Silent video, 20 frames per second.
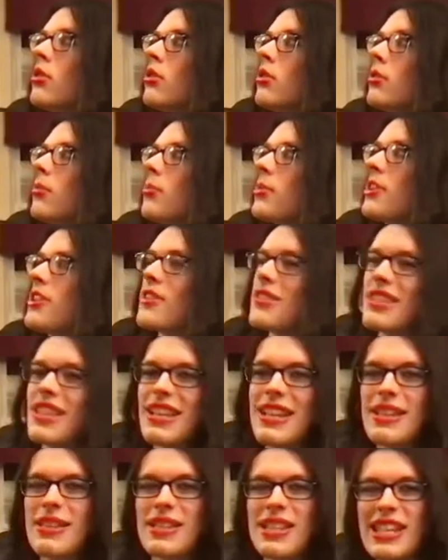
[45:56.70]
Because
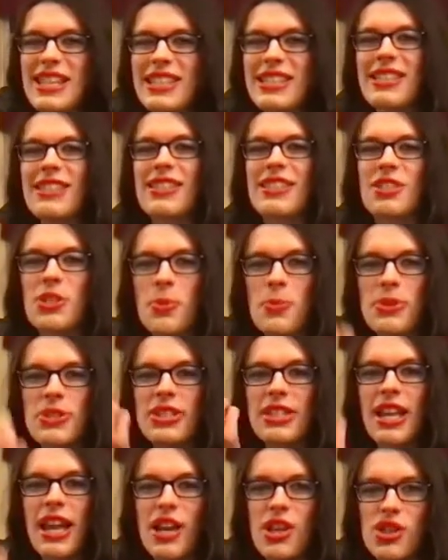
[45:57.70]
then it
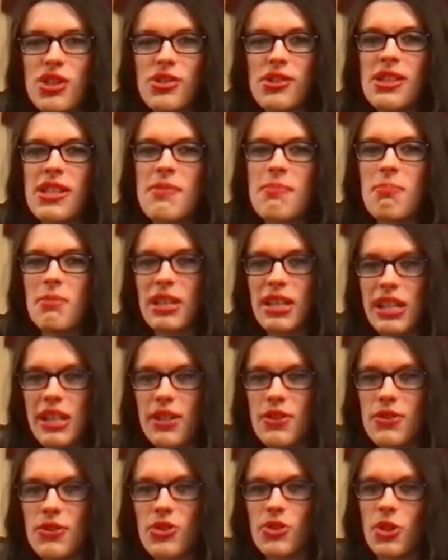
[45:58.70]
substantially
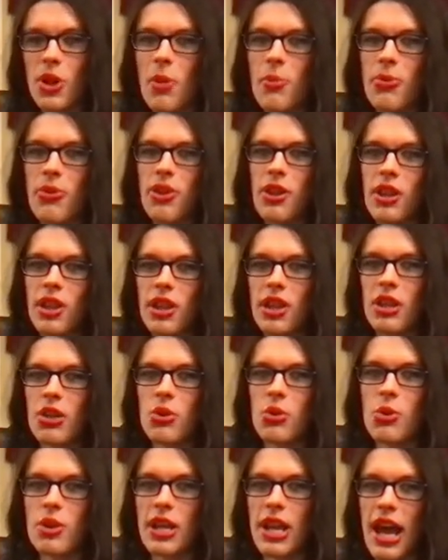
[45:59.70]
means something in
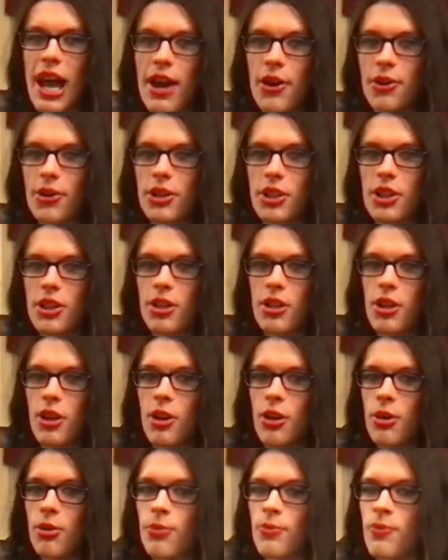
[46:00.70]
reality, you
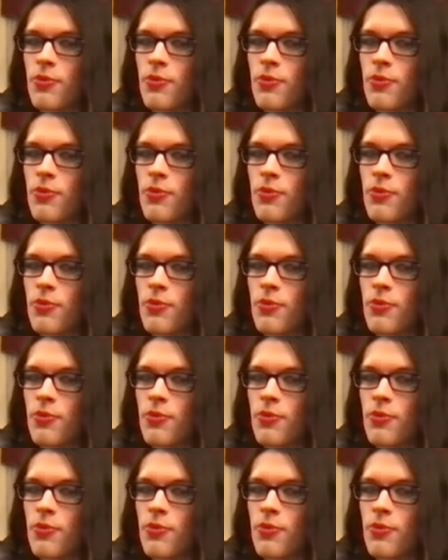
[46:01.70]
know?